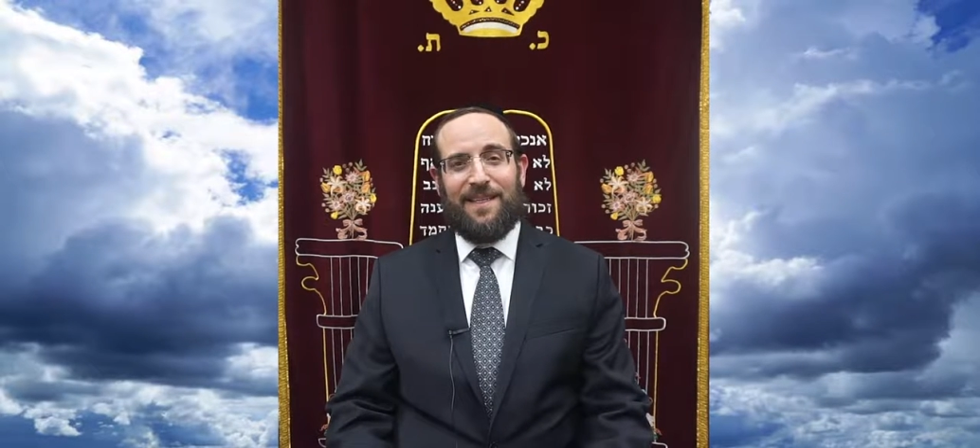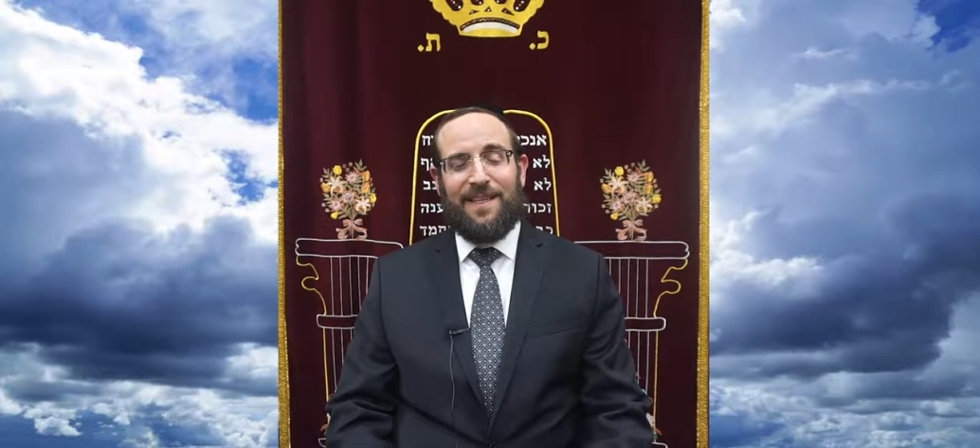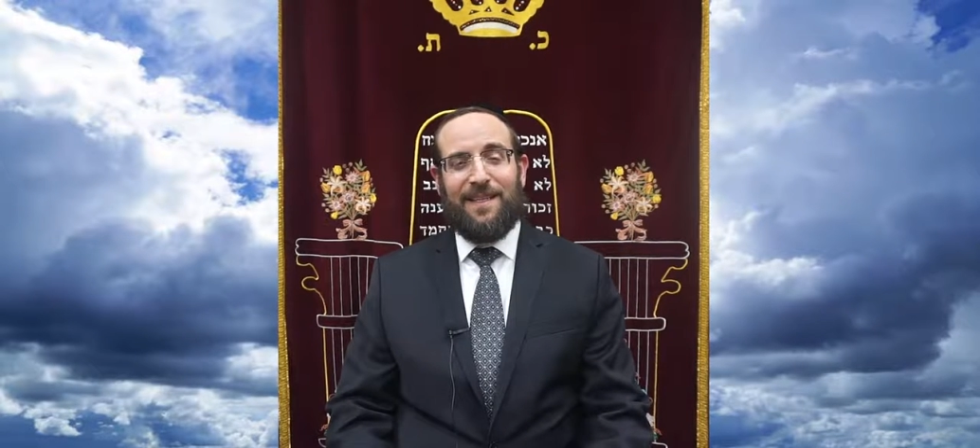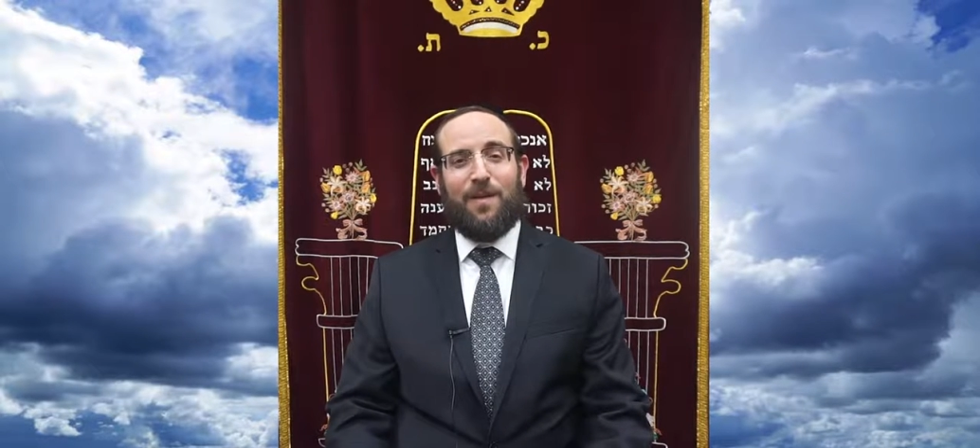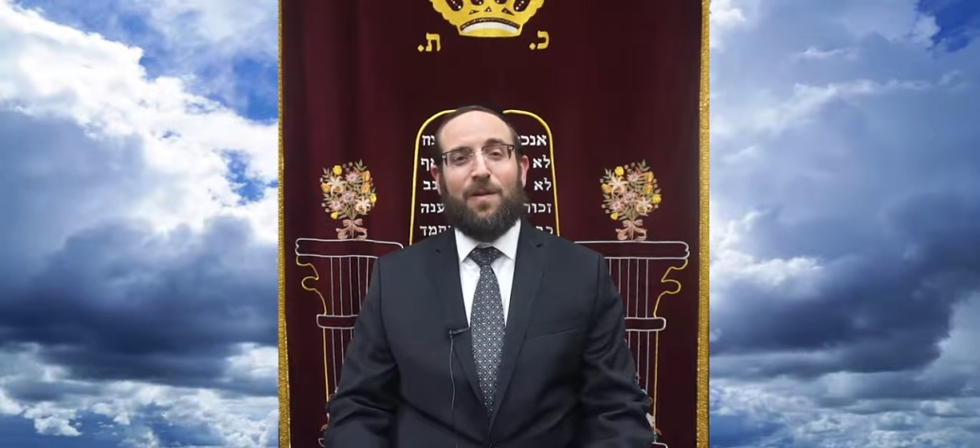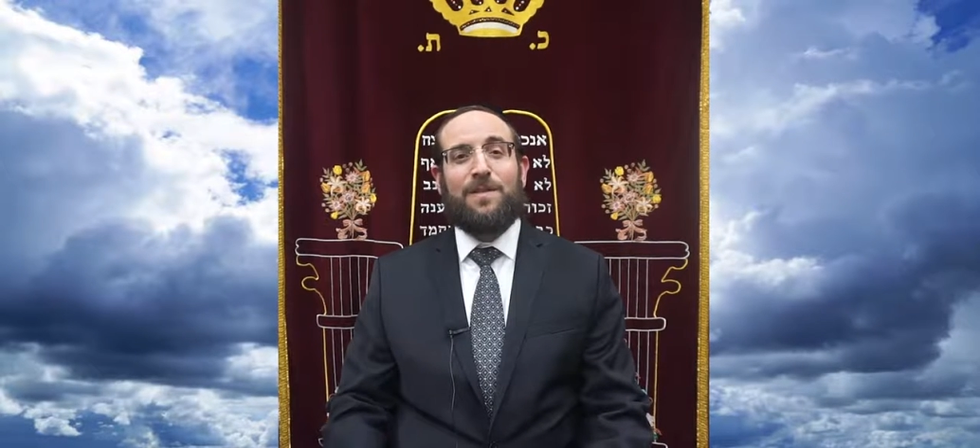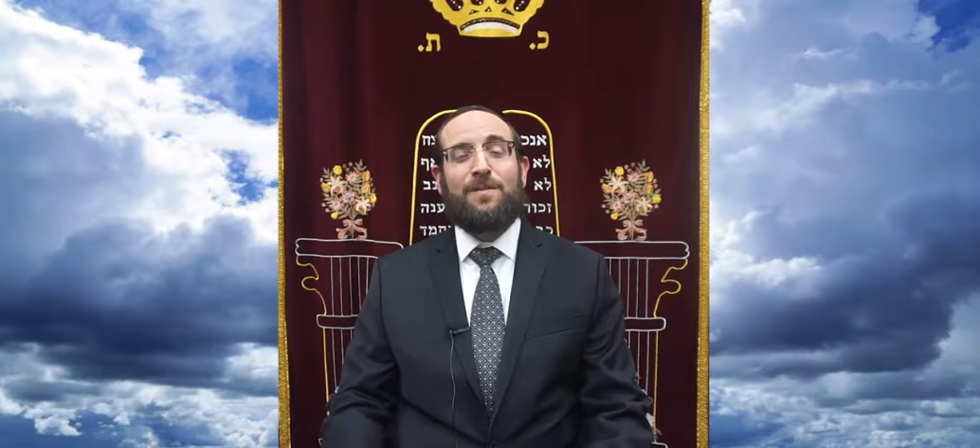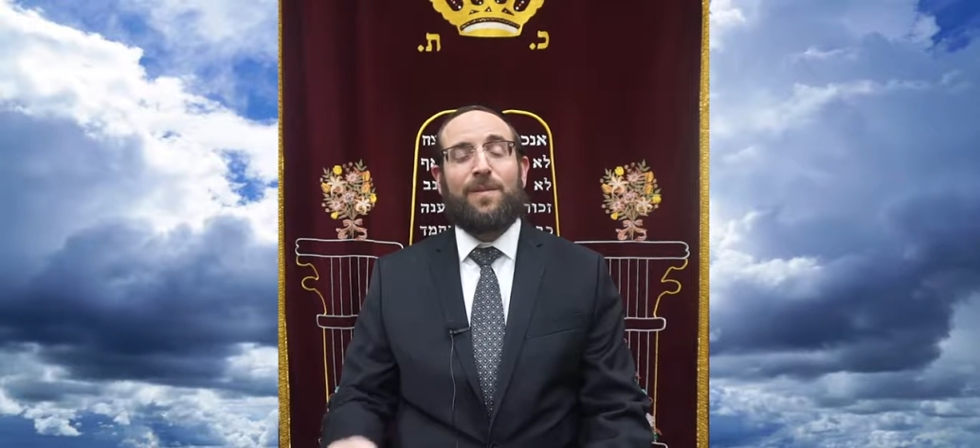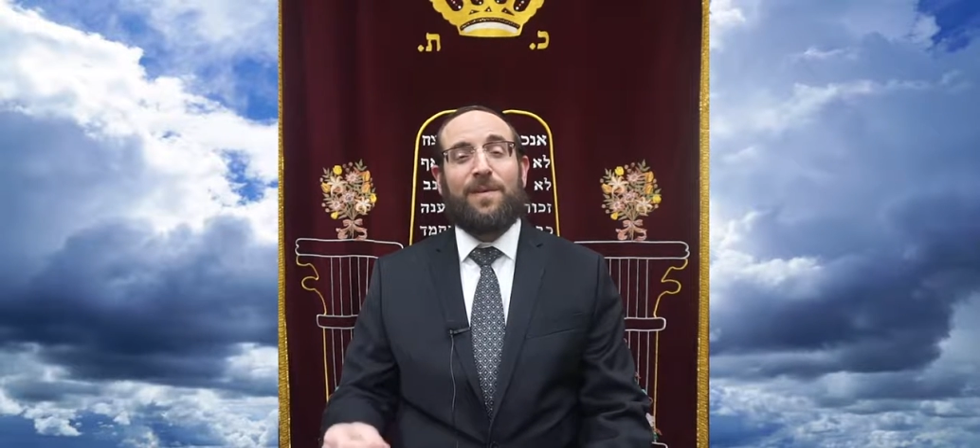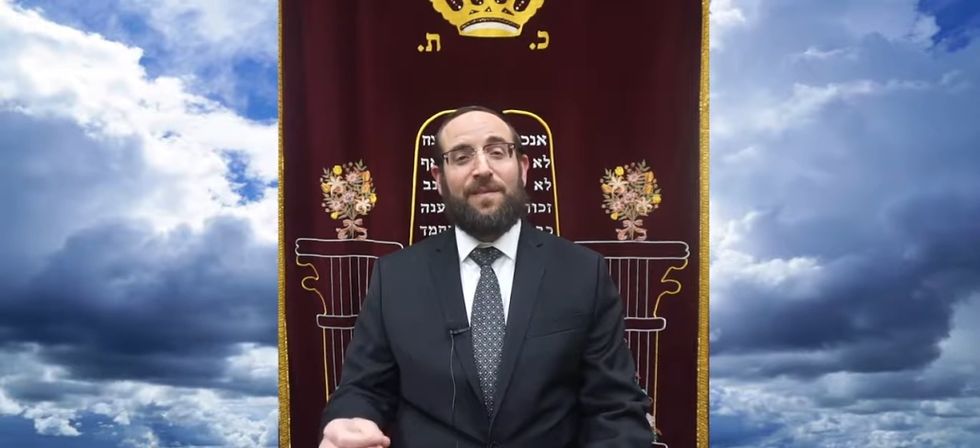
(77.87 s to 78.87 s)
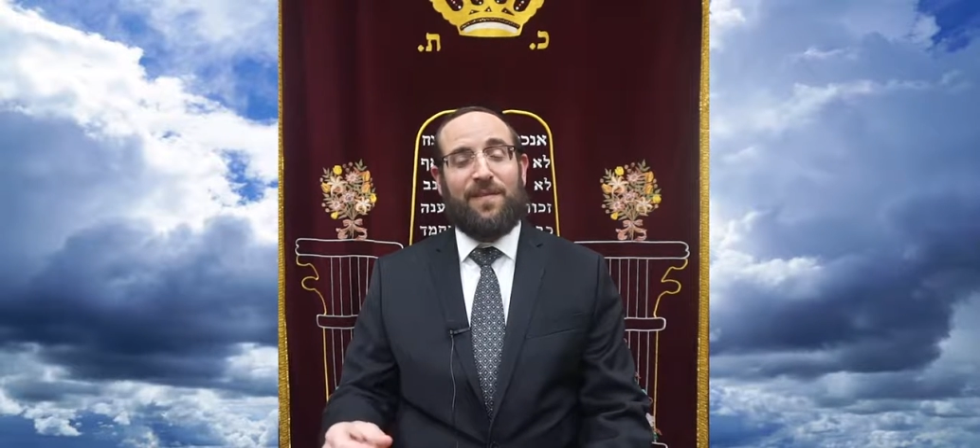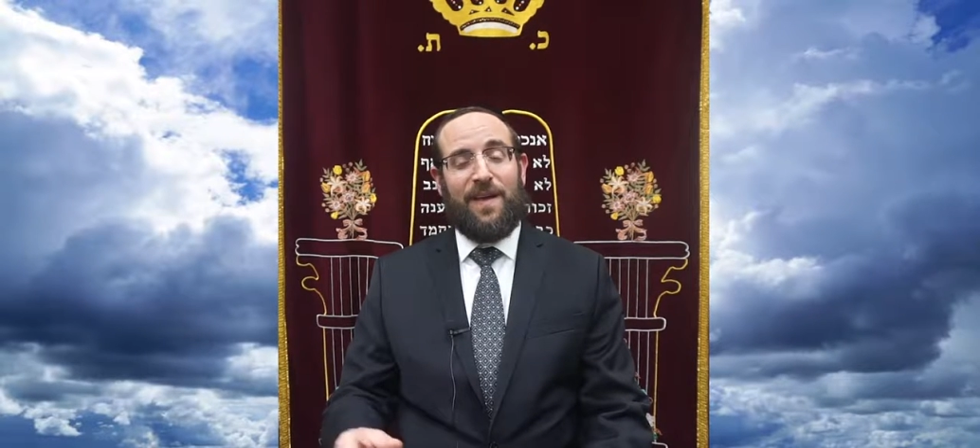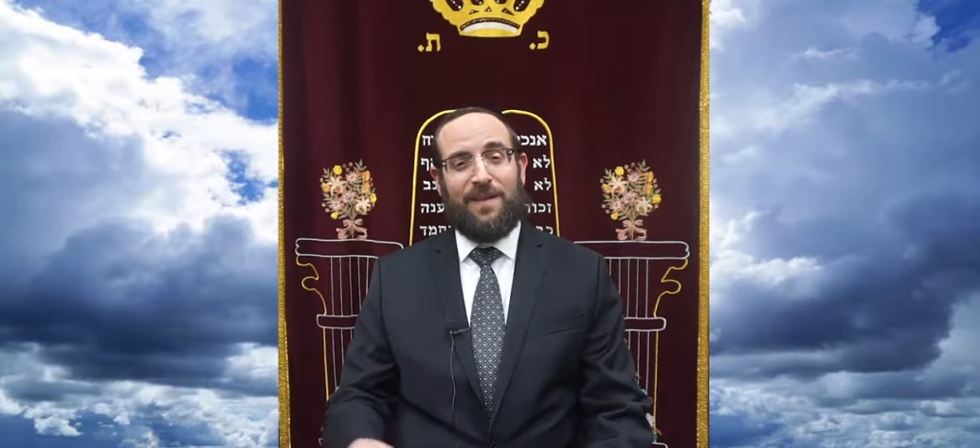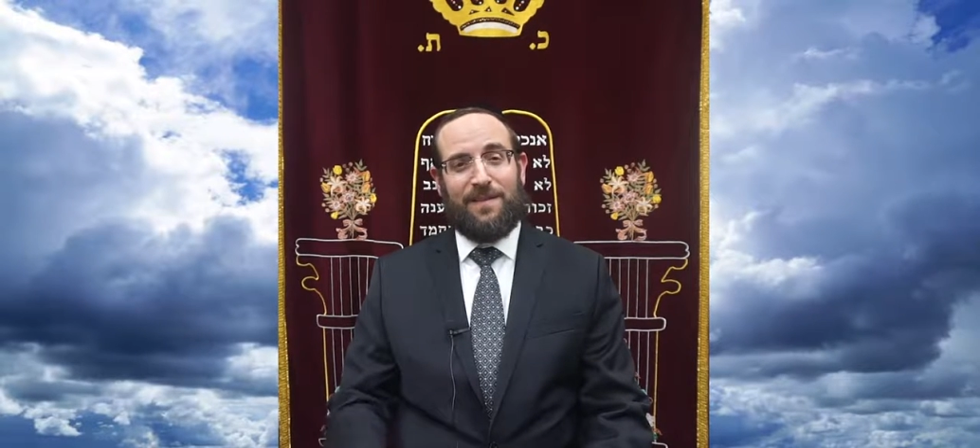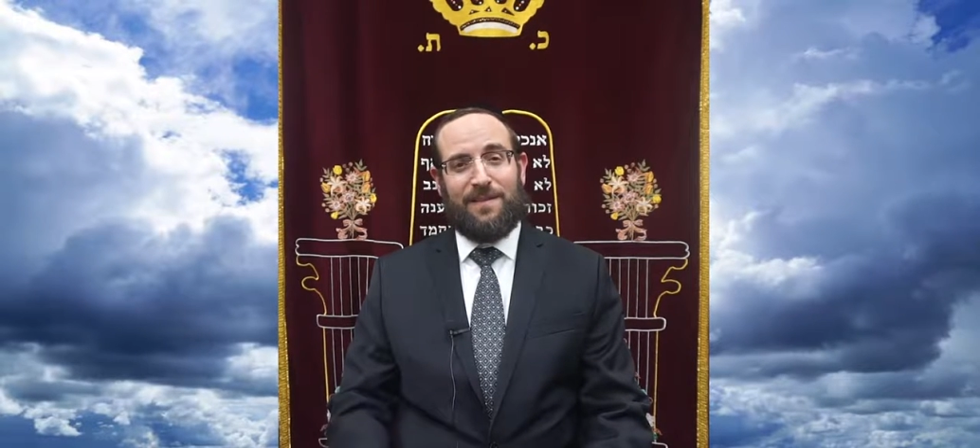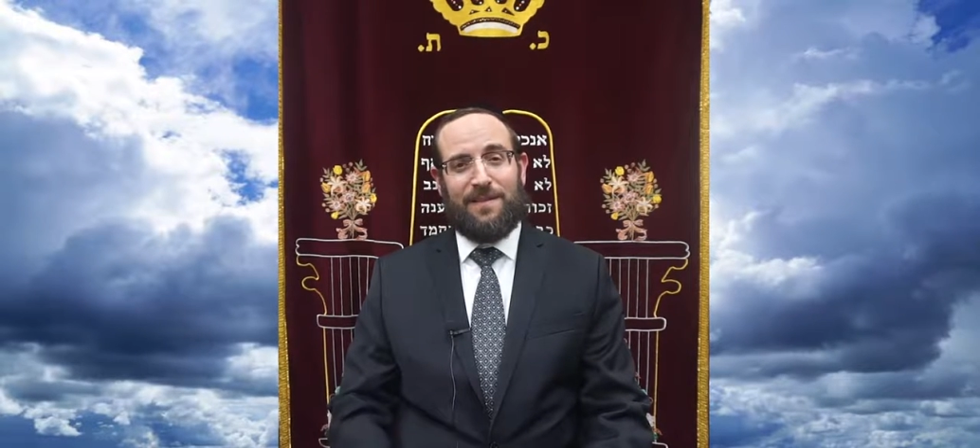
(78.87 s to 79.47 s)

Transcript: He knows where we failed.